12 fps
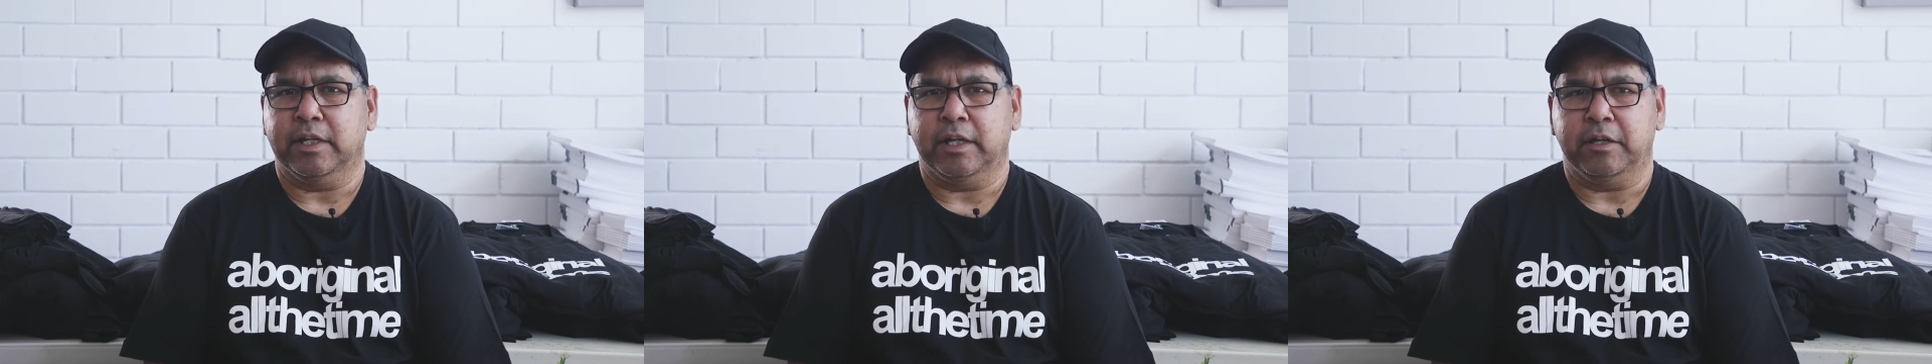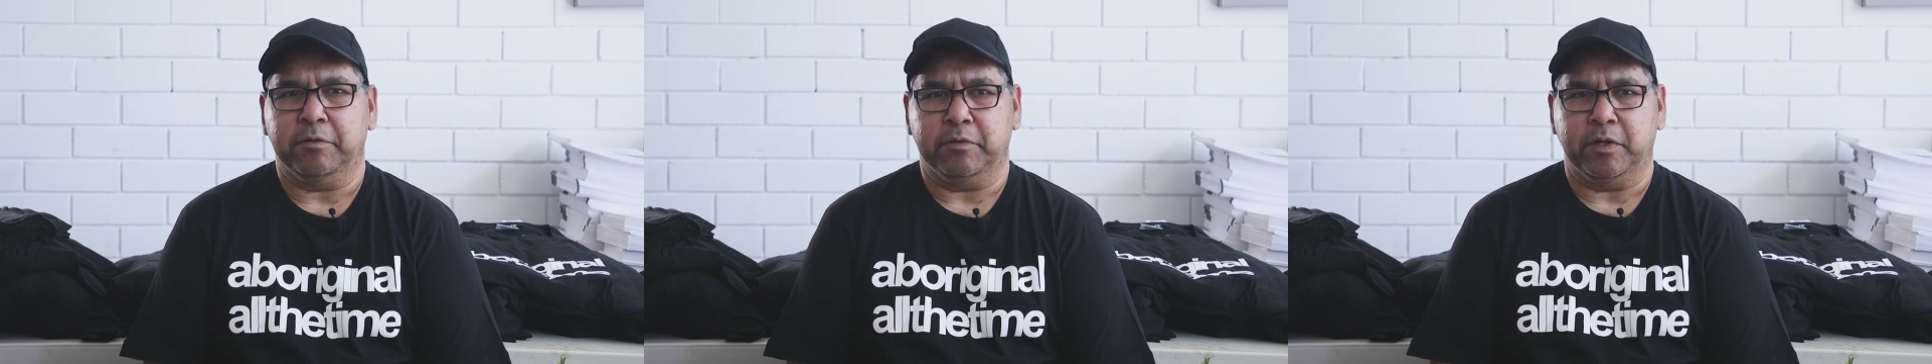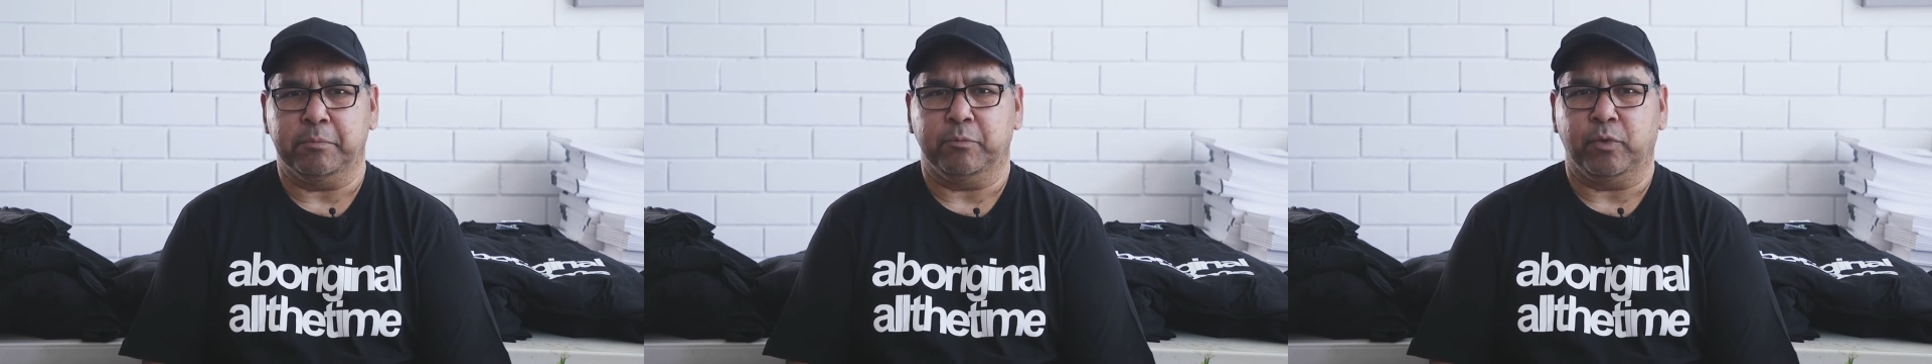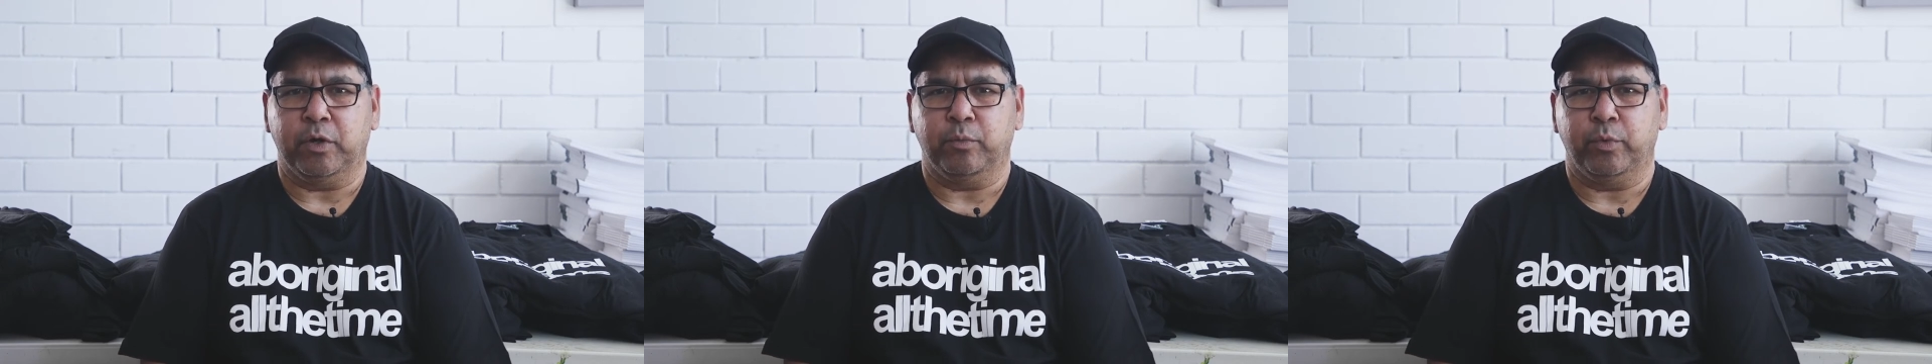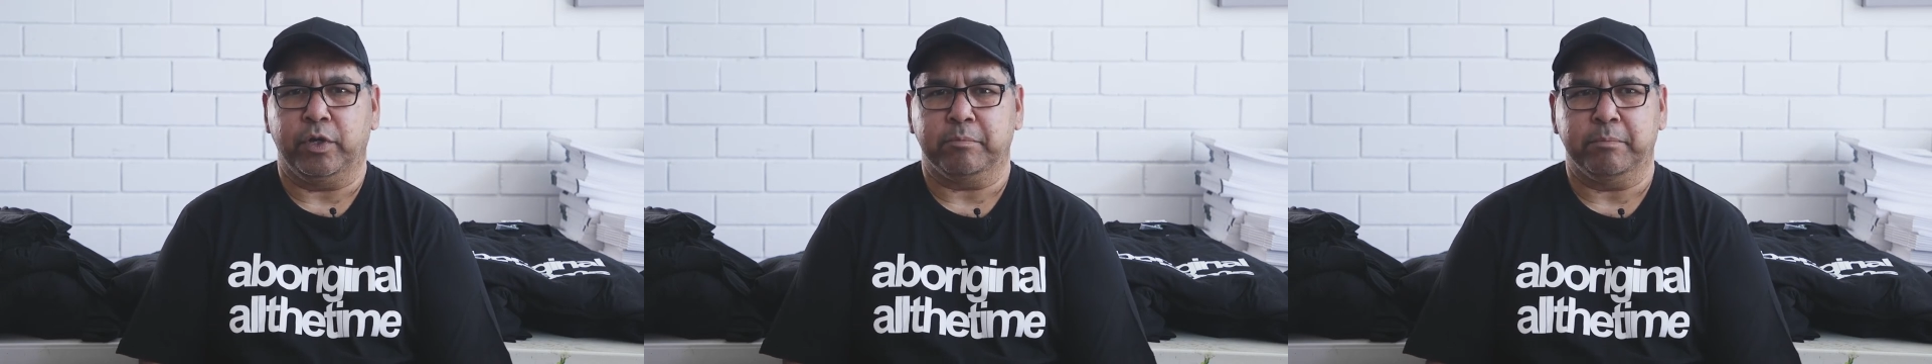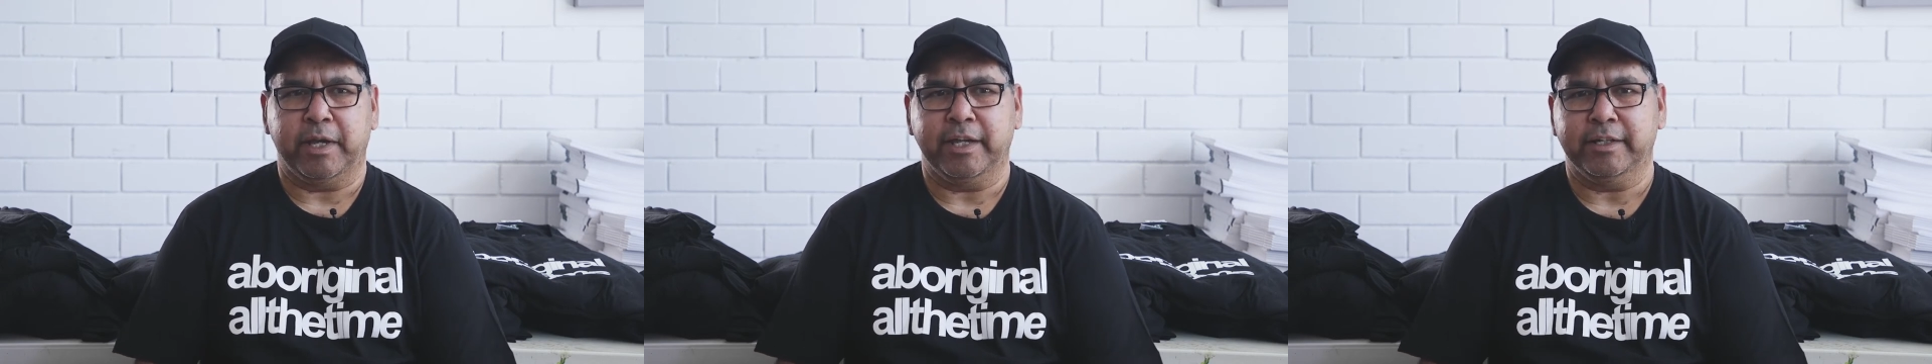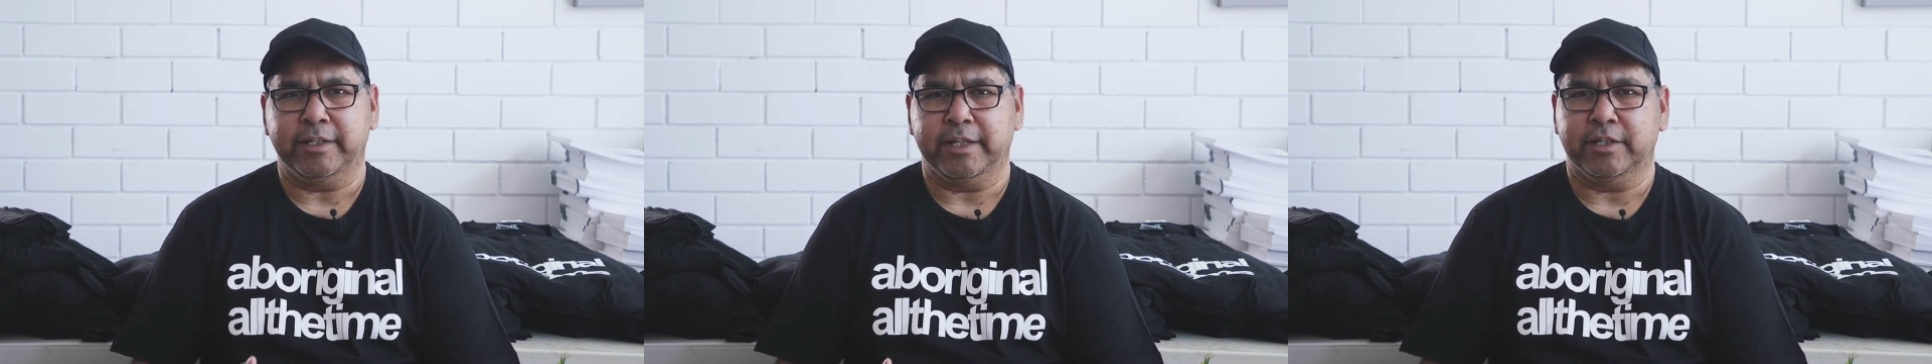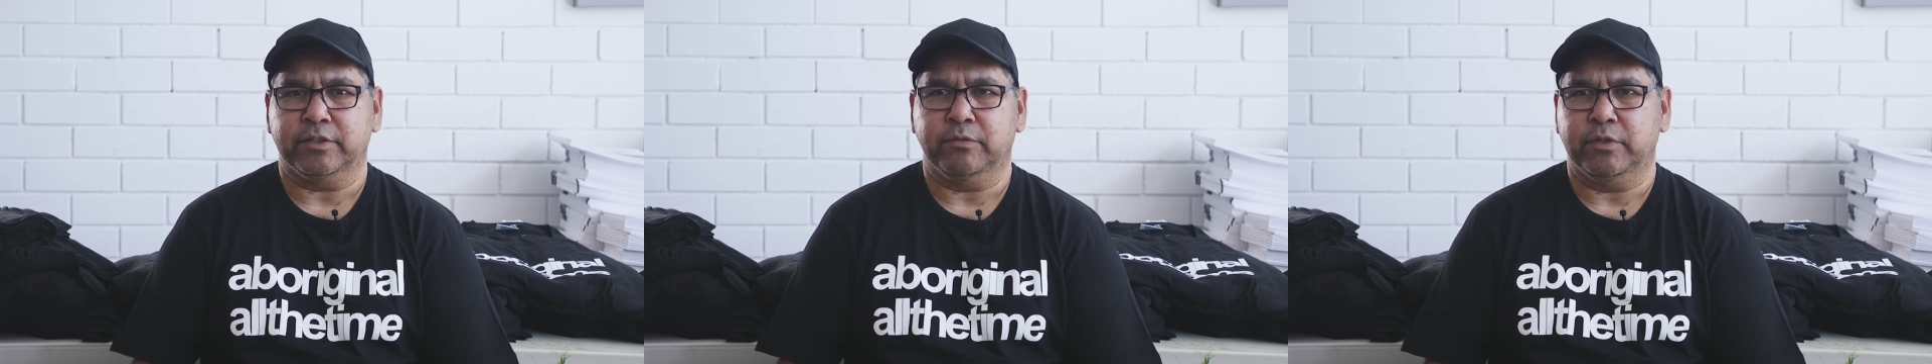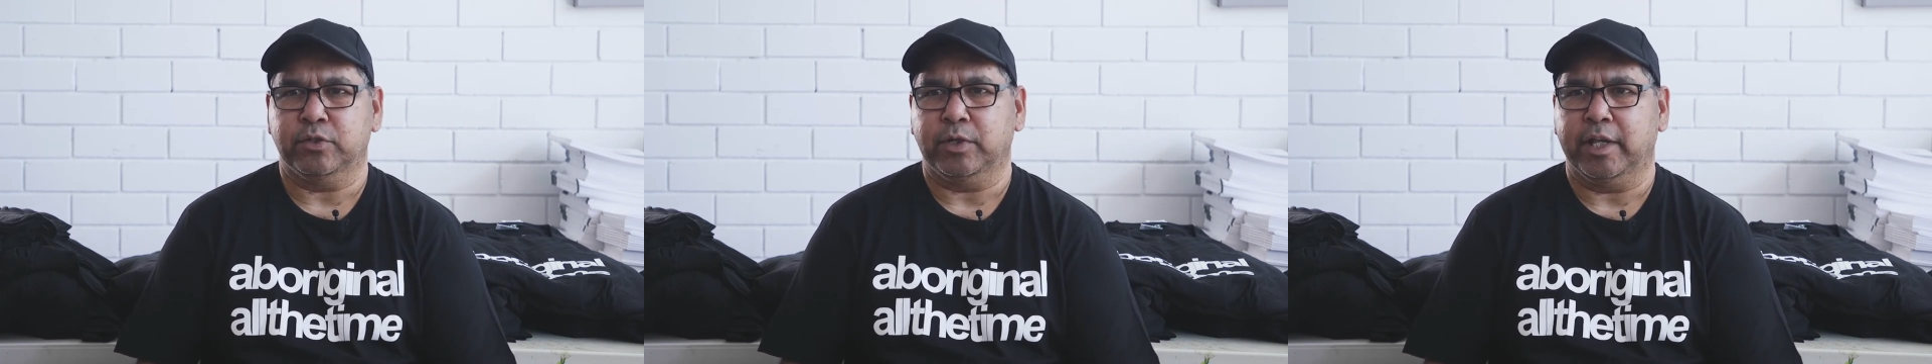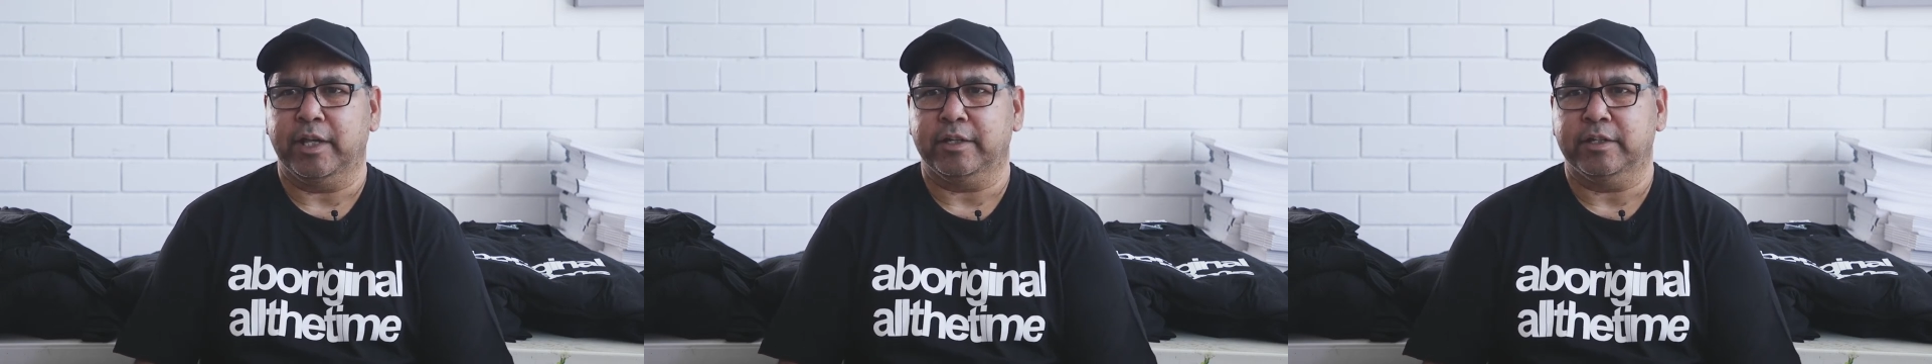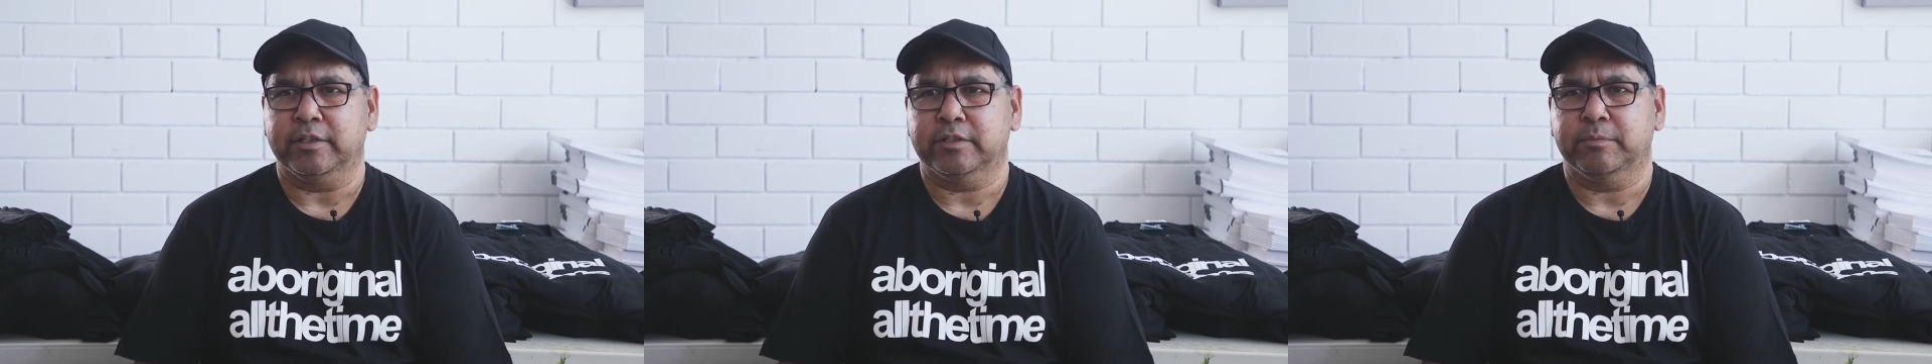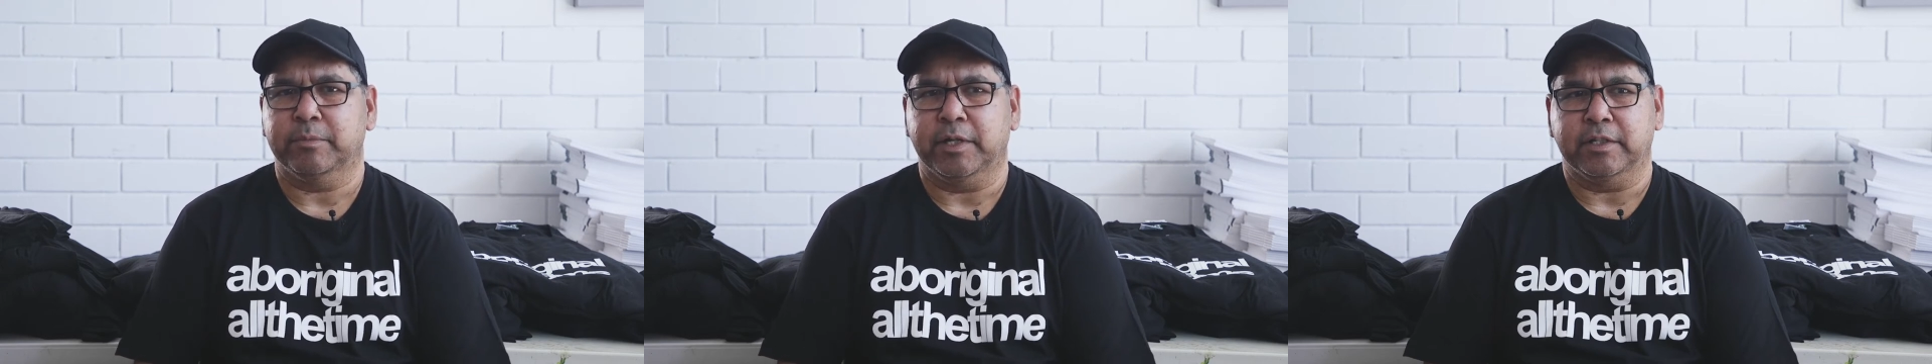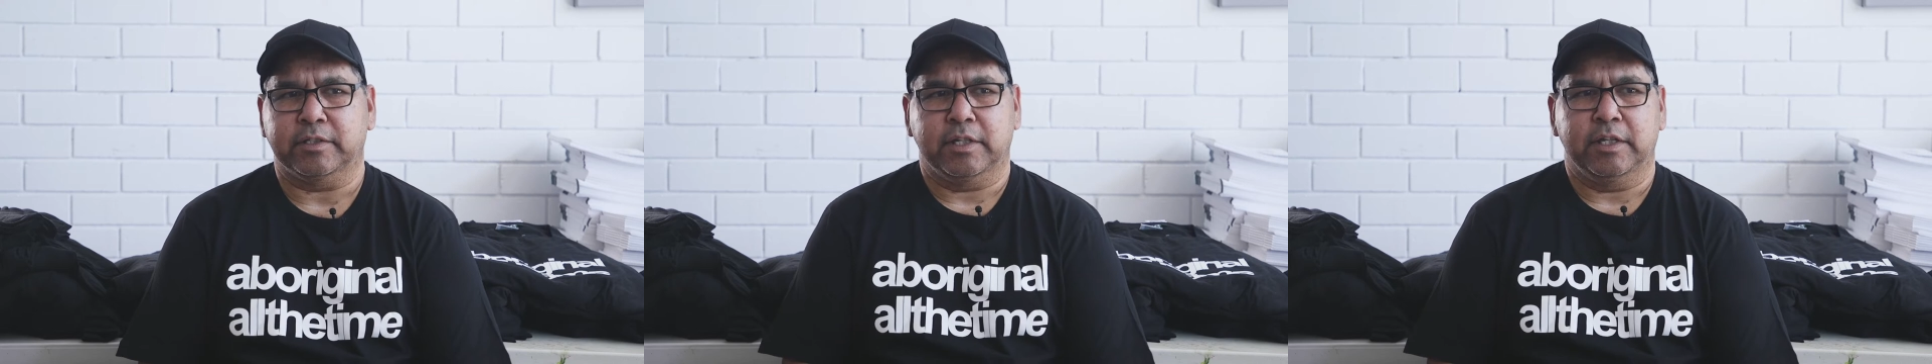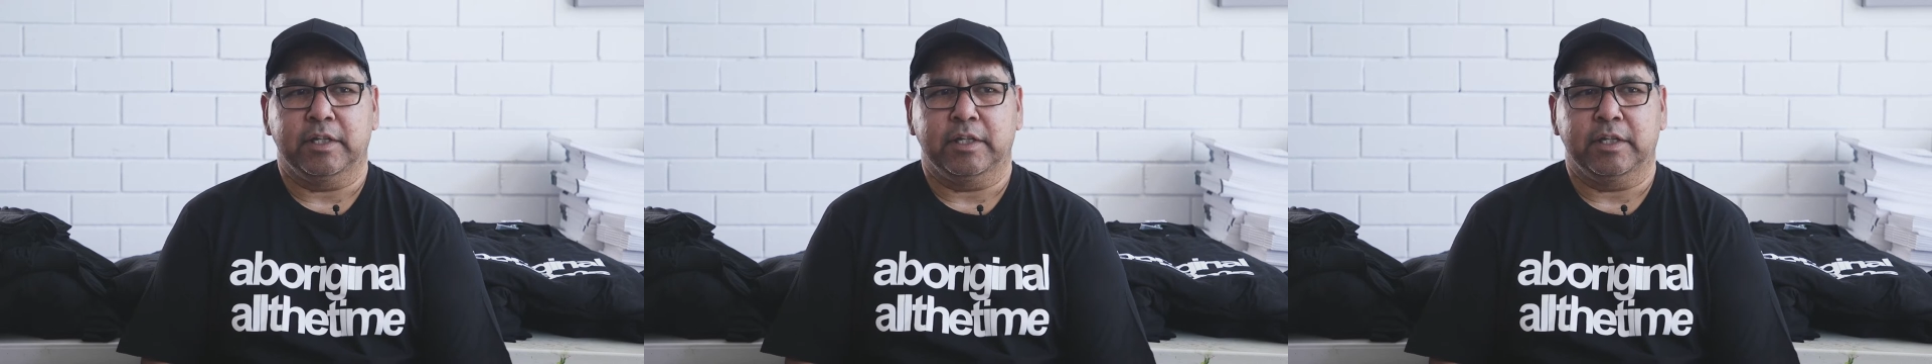I work mainly as a visual artist, but